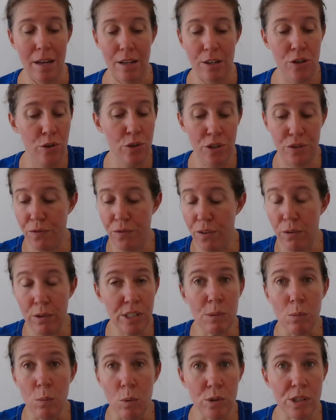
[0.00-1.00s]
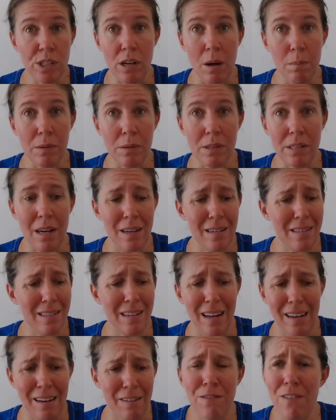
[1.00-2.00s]
used very small sample sizes,
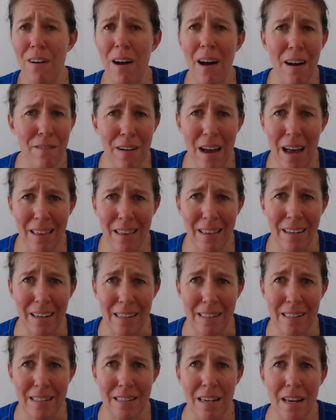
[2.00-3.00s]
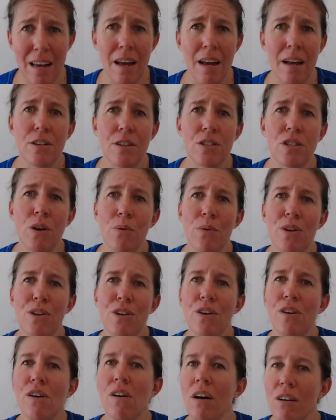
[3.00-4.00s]
like five athletes. So
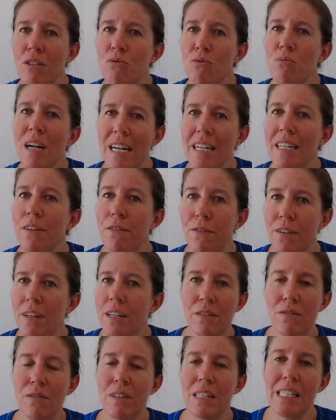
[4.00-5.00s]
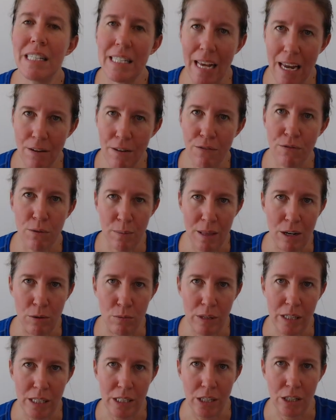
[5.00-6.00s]
you can't really definitively say from that
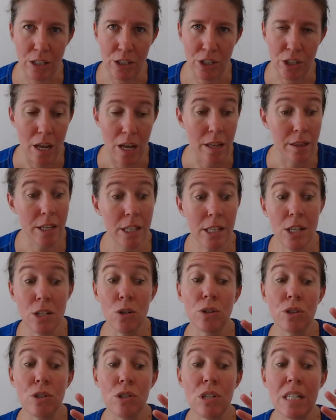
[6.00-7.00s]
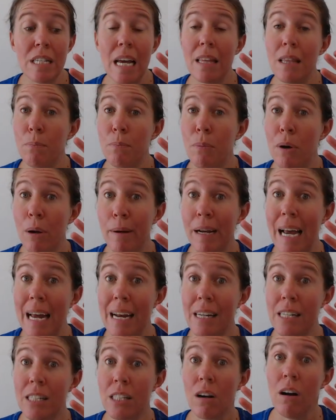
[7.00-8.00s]
research. This is not to say that
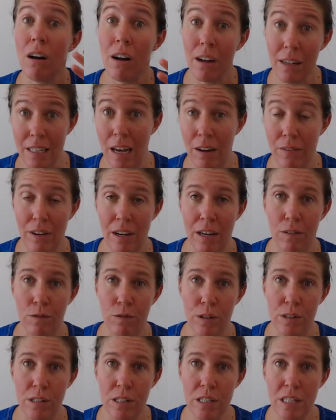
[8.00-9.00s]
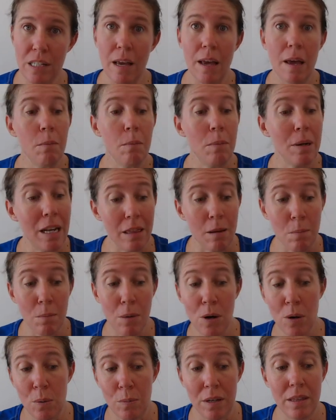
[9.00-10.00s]
biomechanics can't have an influence, but at the
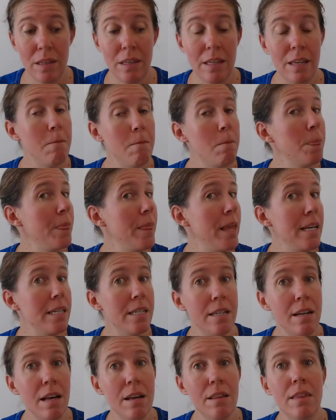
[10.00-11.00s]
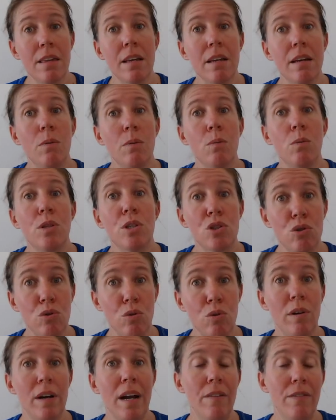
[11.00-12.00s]
moment, there's nothing with
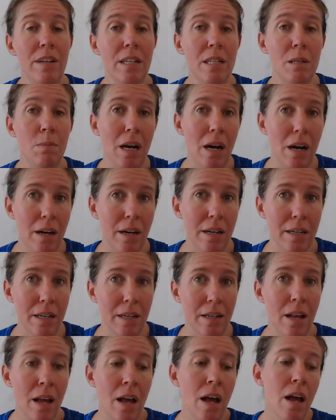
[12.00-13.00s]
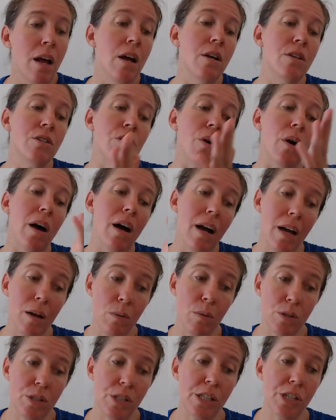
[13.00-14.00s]
strong evidence behind it. So I
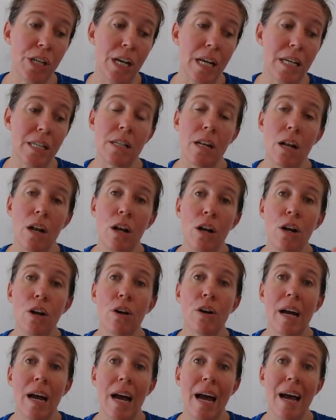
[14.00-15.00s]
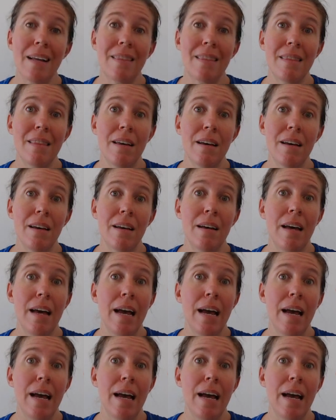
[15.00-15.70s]
would suggest look at the